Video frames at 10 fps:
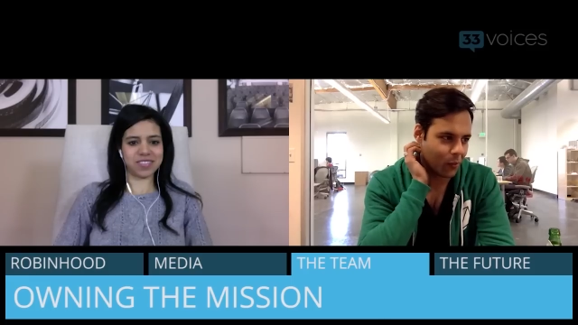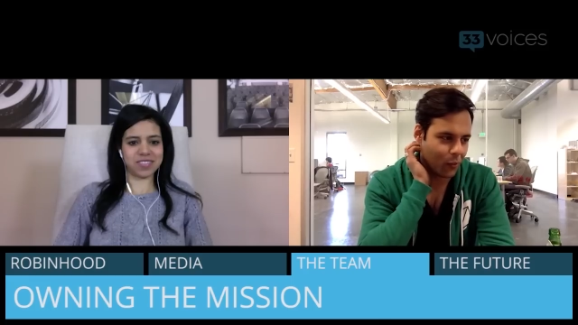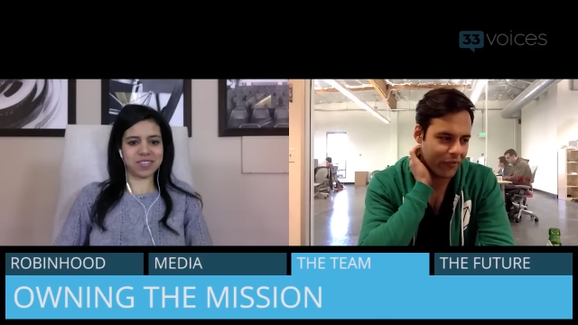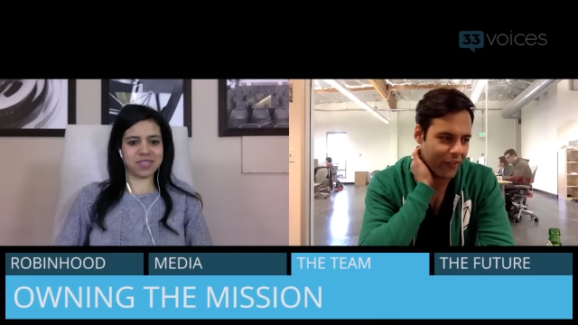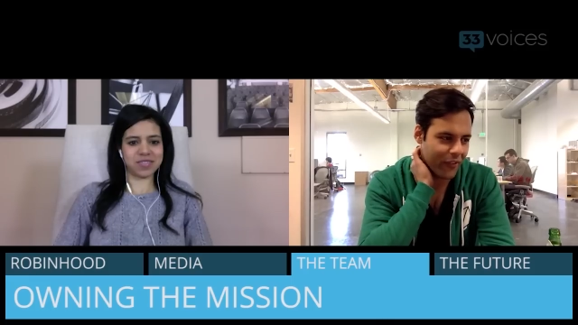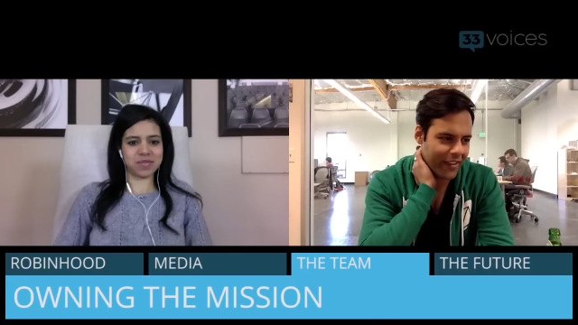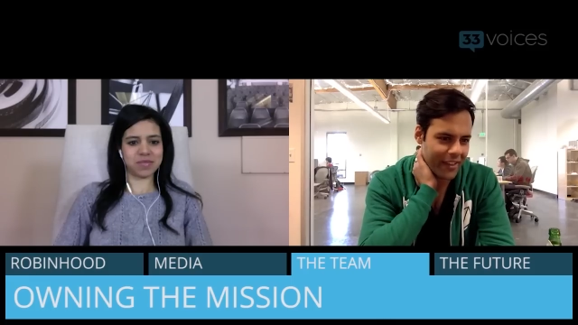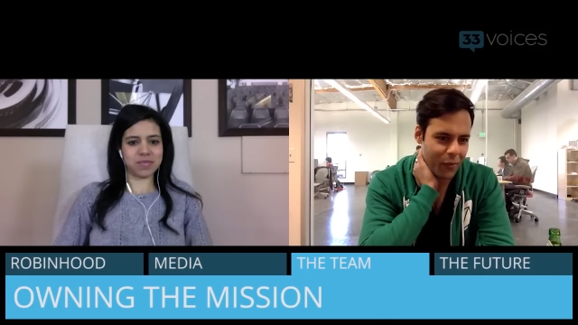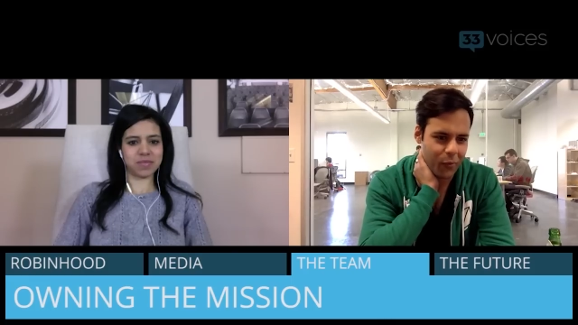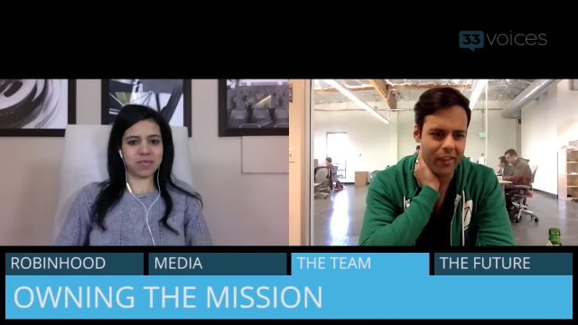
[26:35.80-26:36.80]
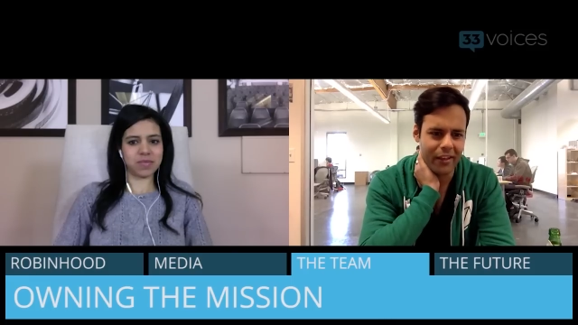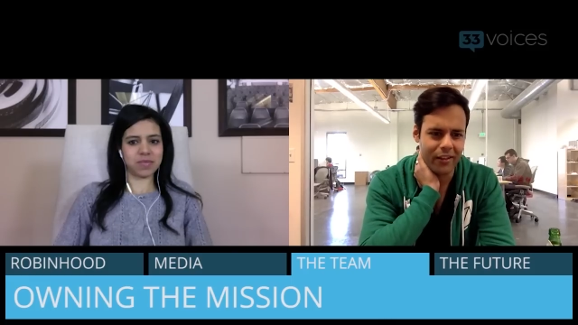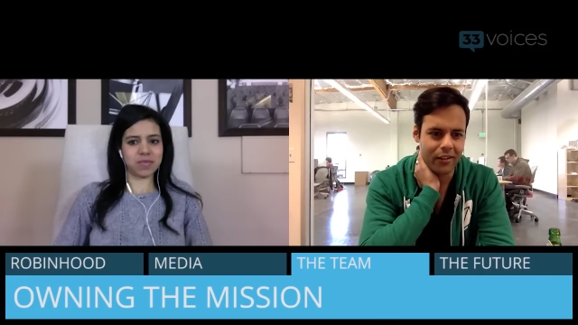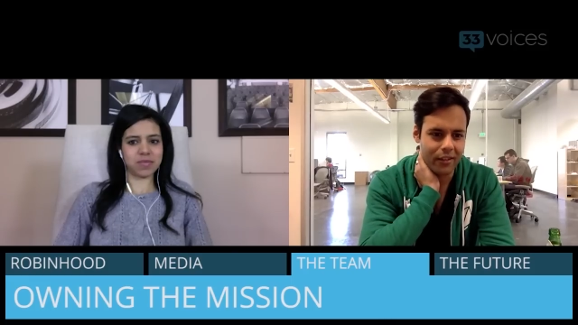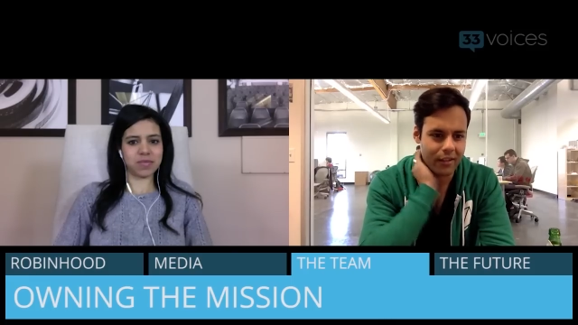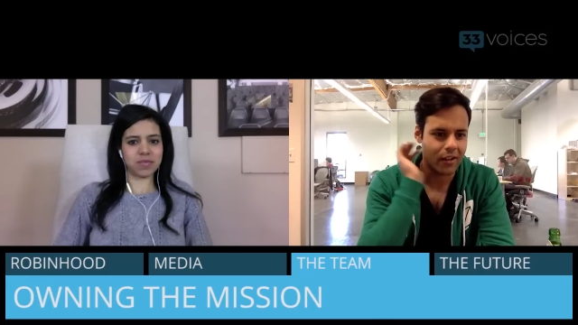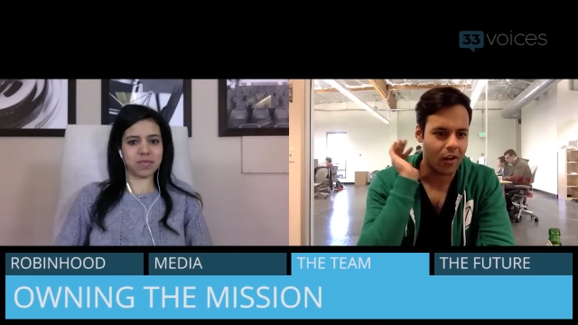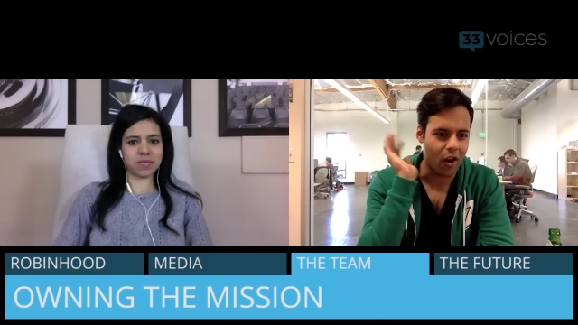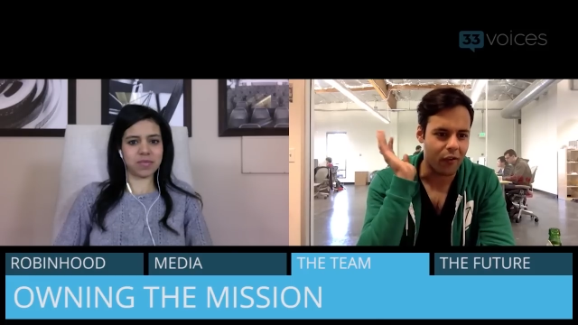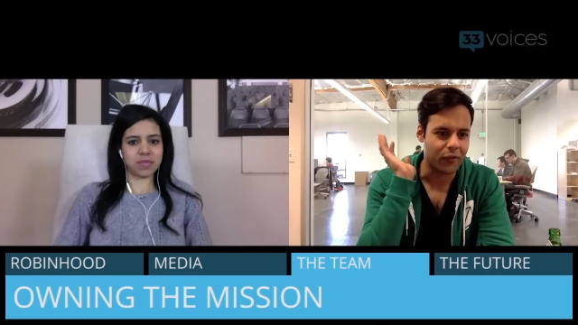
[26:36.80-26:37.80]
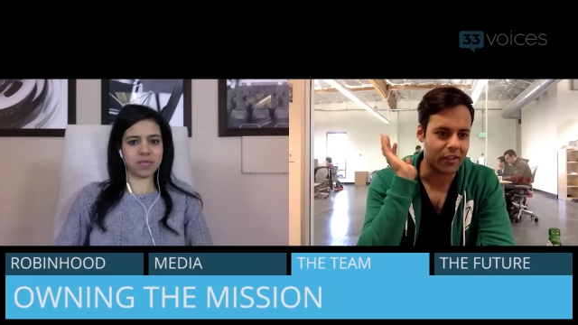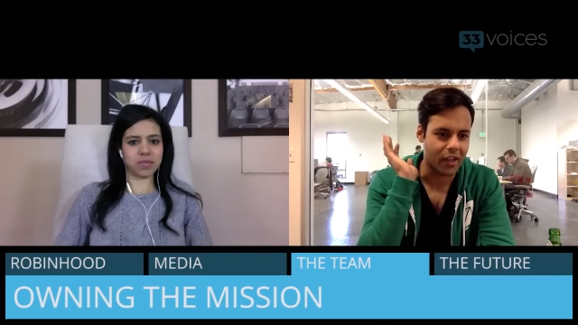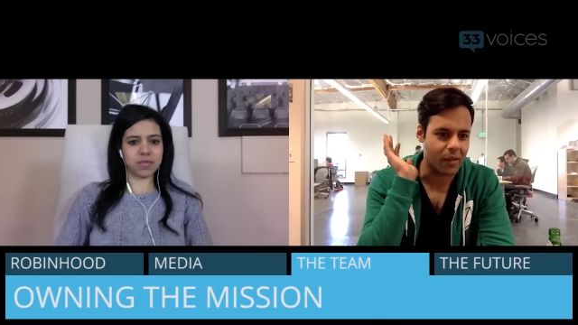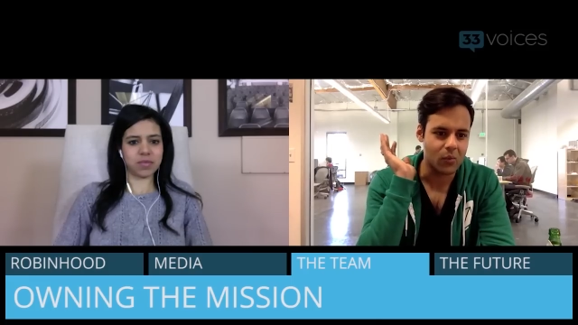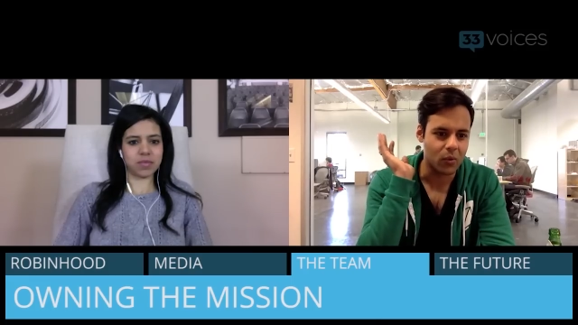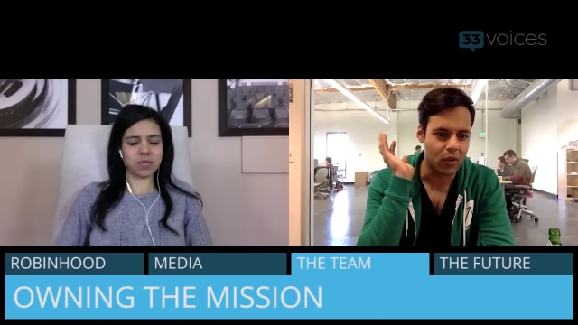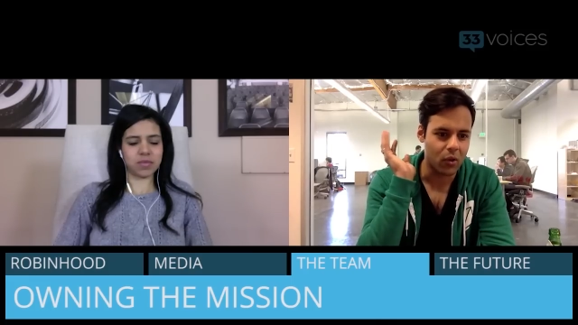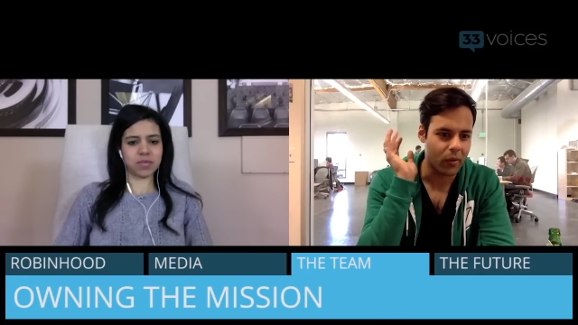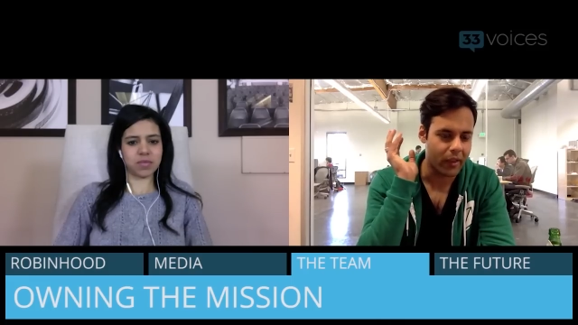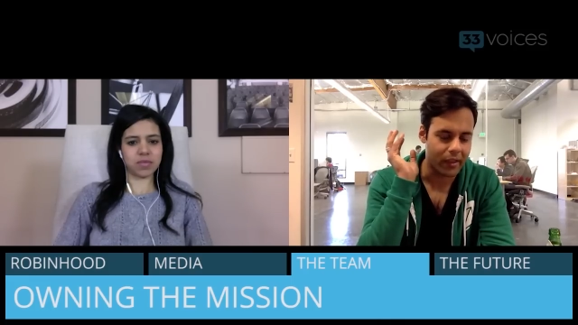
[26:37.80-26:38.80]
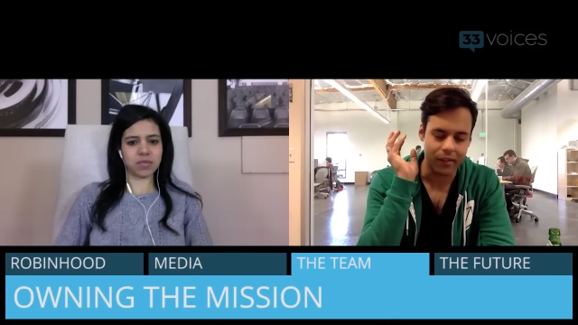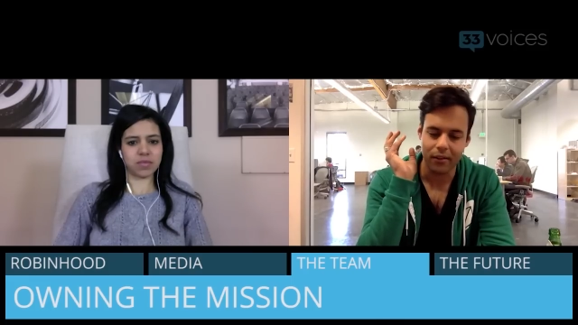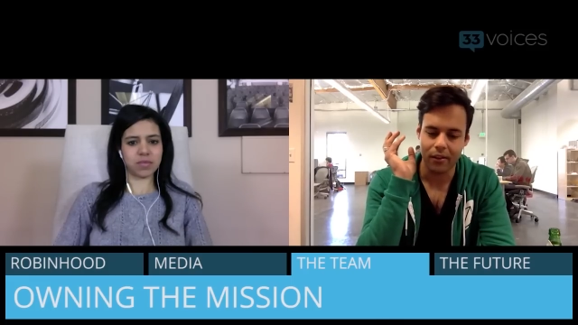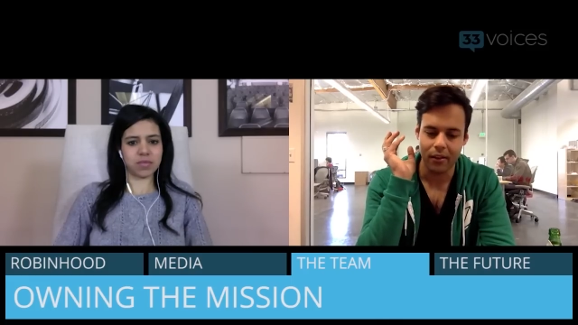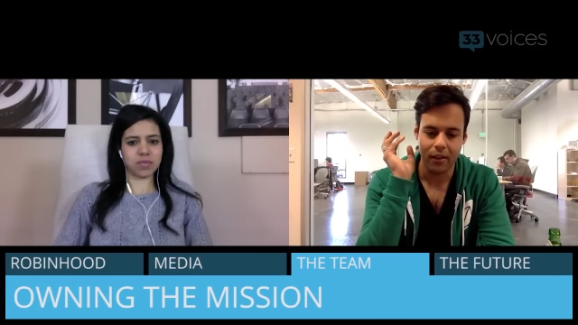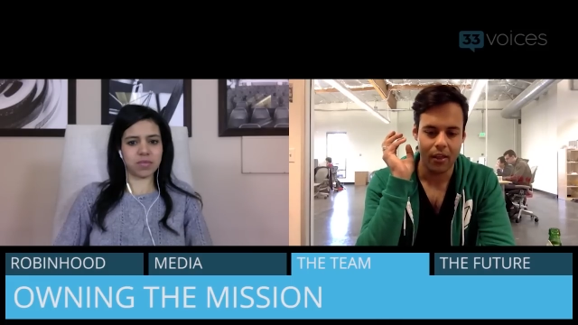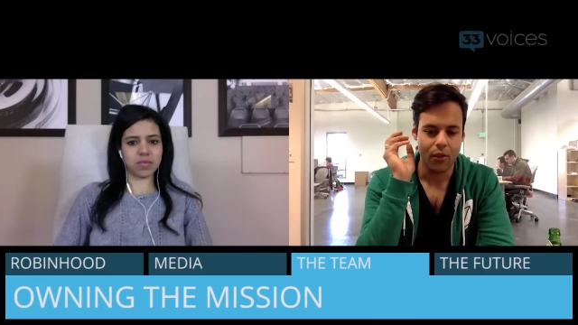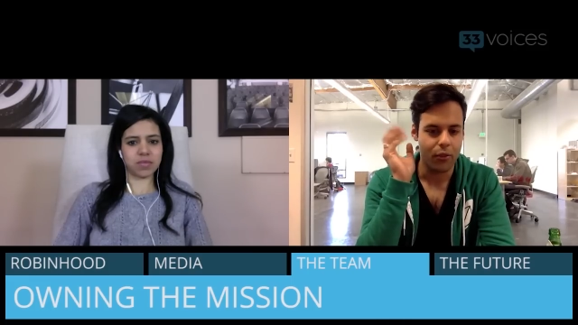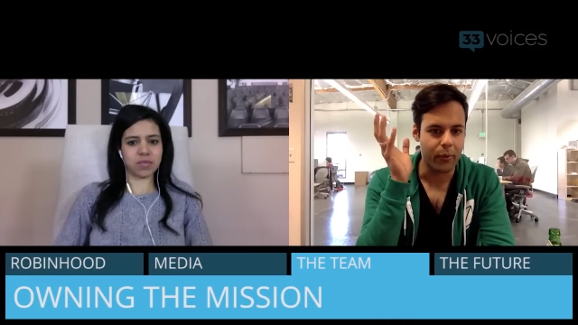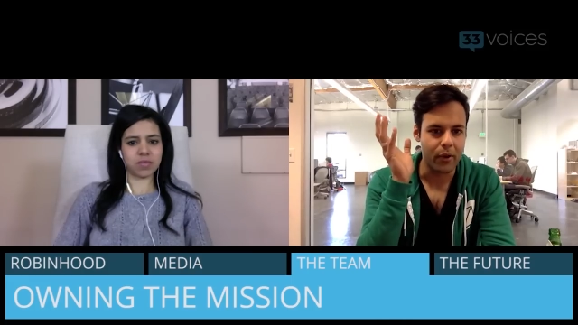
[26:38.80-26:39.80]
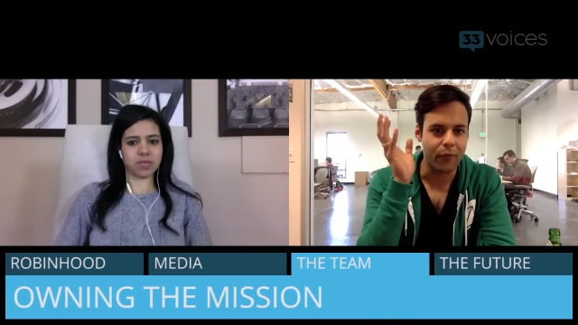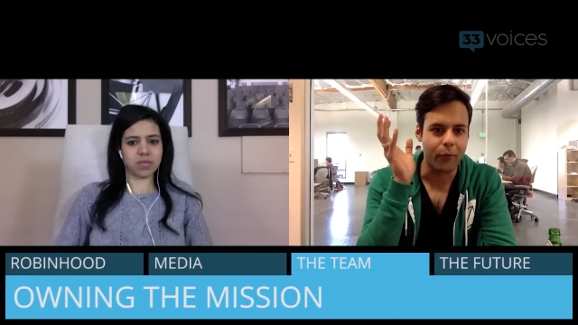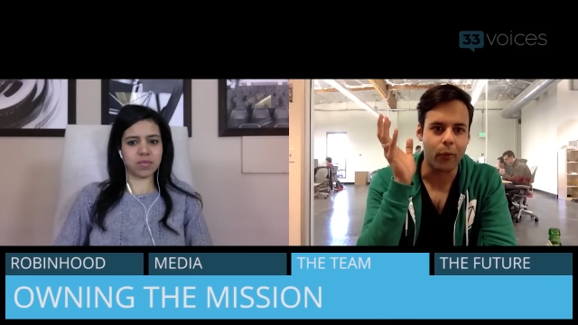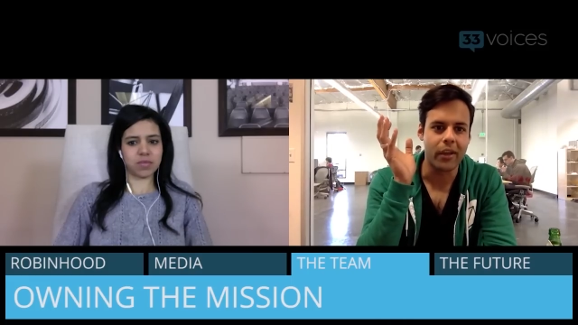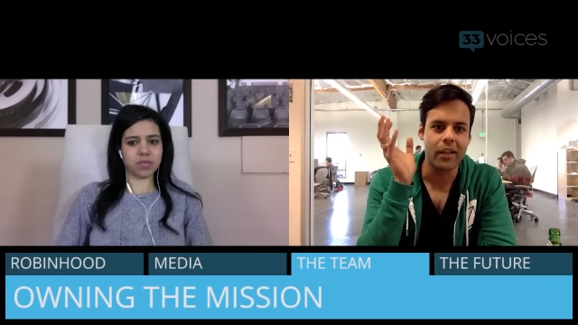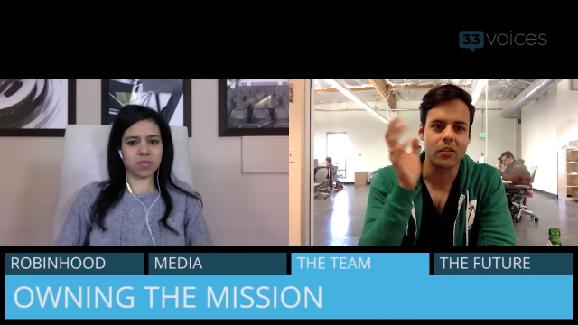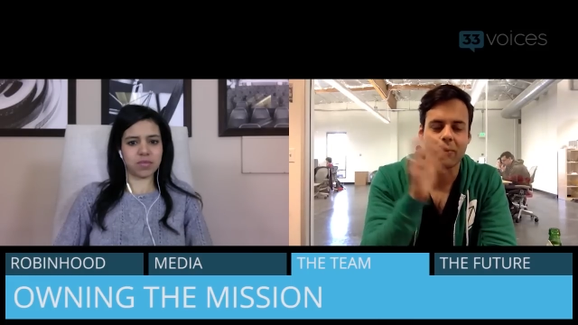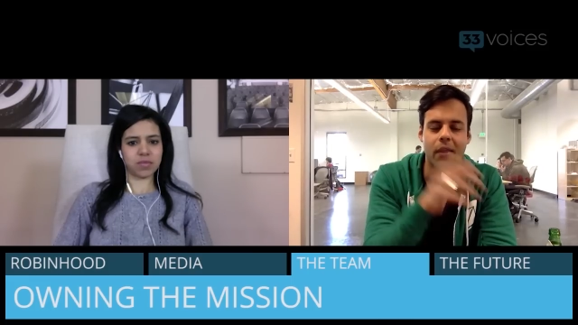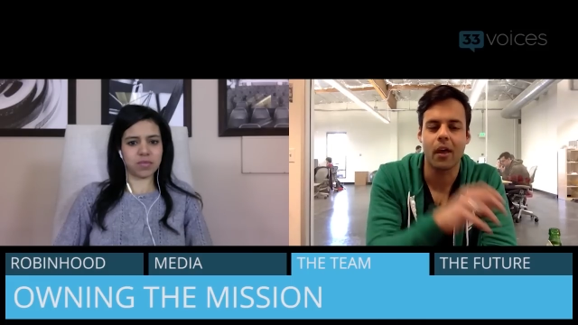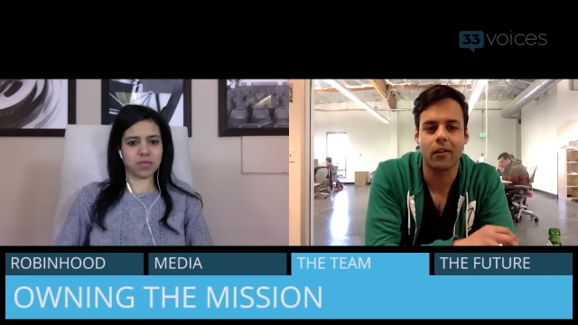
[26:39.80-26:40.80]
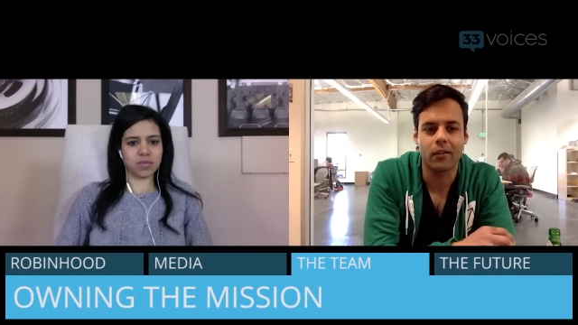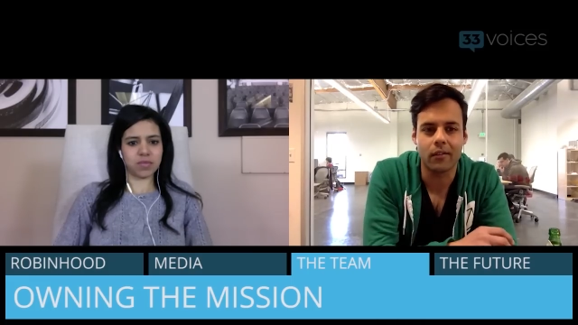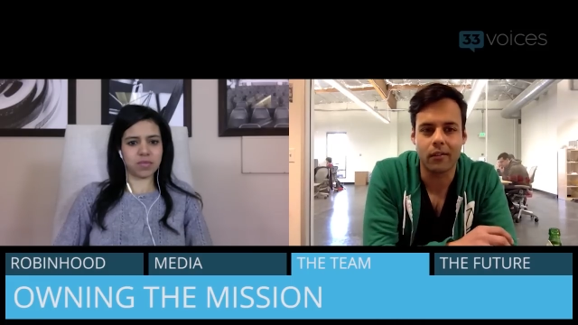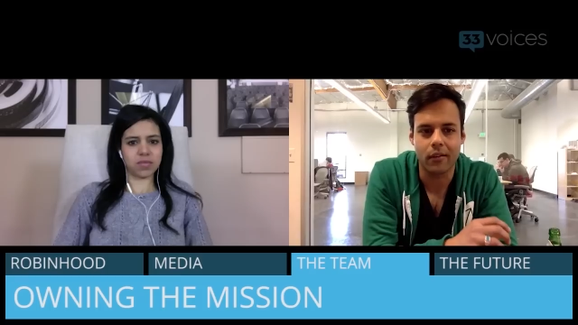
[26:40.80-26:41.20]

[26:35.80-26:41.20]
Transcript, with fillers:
Speaker 1: We find that we like oftentimes will go like 3 or 4 days without